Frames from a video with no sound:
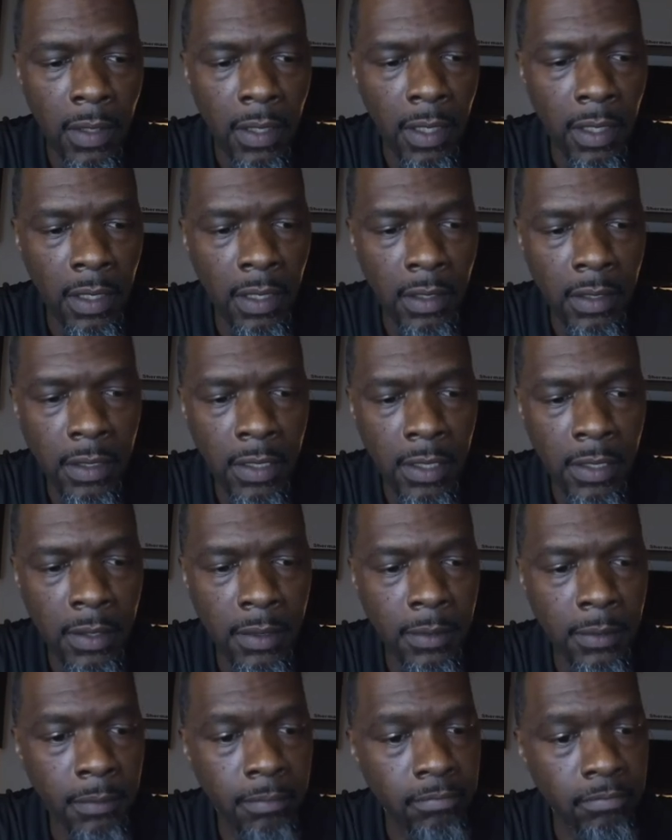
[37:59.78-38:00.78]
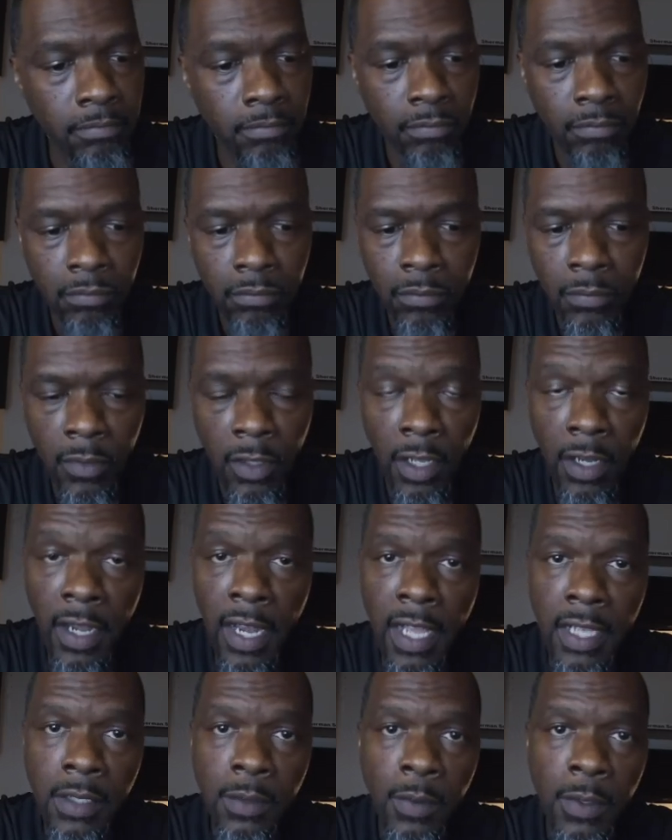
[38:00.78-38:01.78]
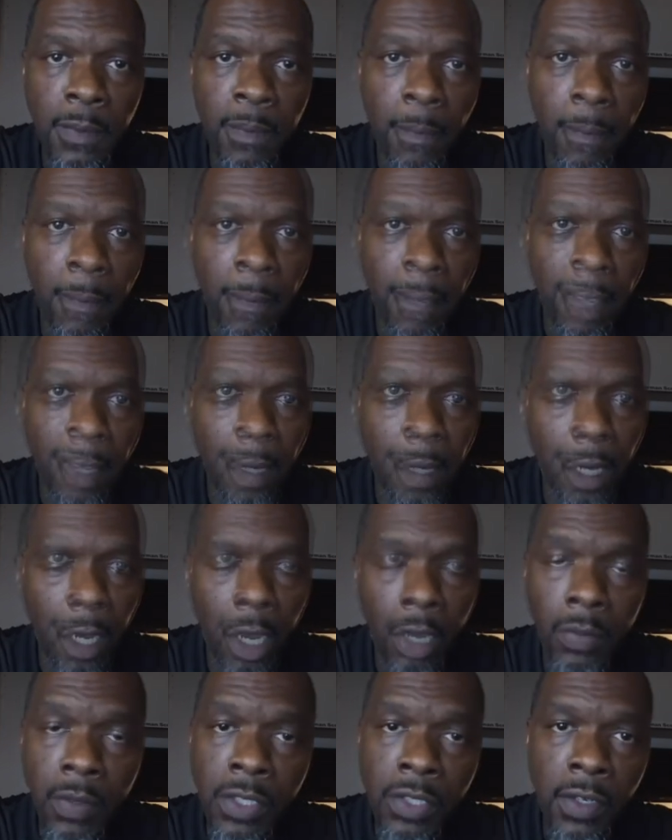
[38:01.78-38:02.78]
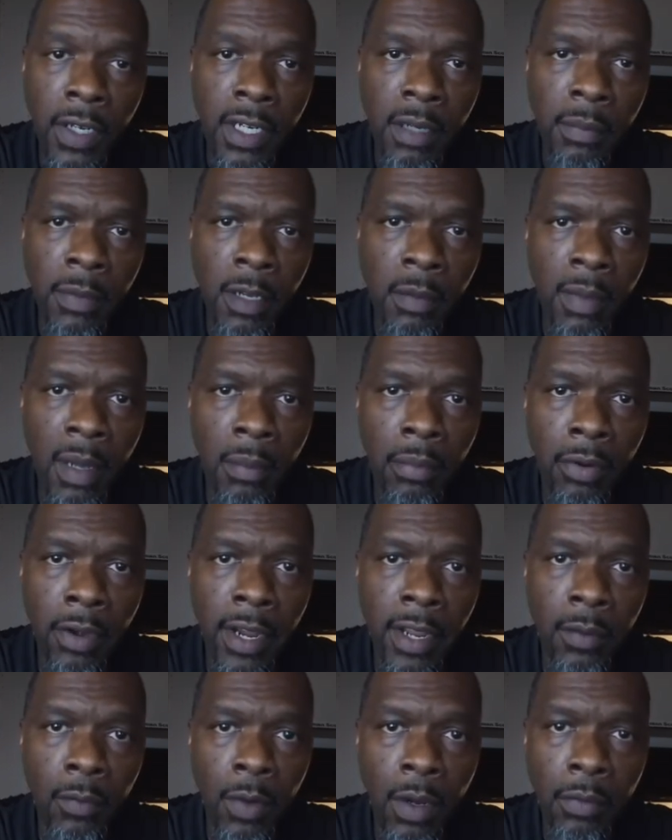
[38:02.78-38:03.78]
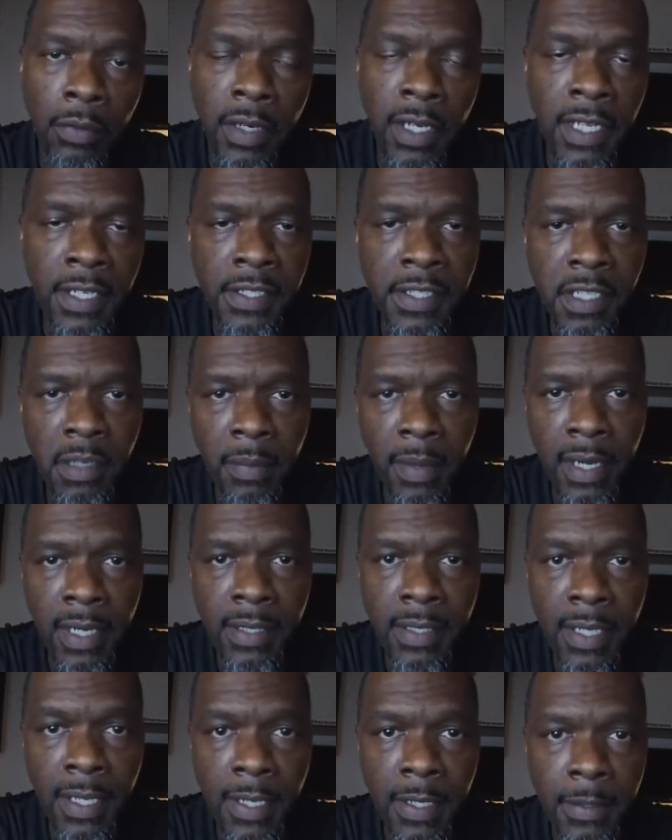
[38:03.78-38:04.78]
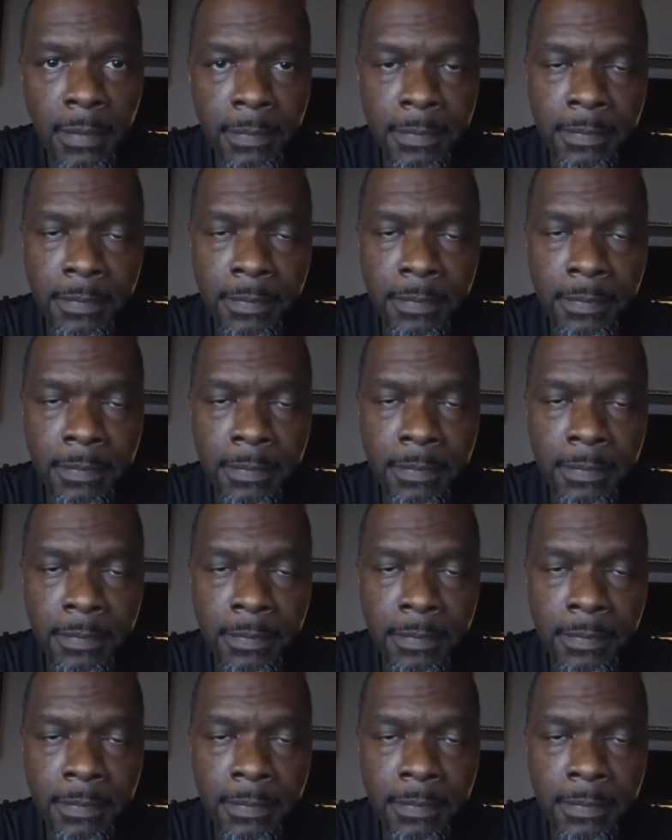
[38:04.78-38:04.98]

And until the next one, always trying to build my brand one relationship at a time.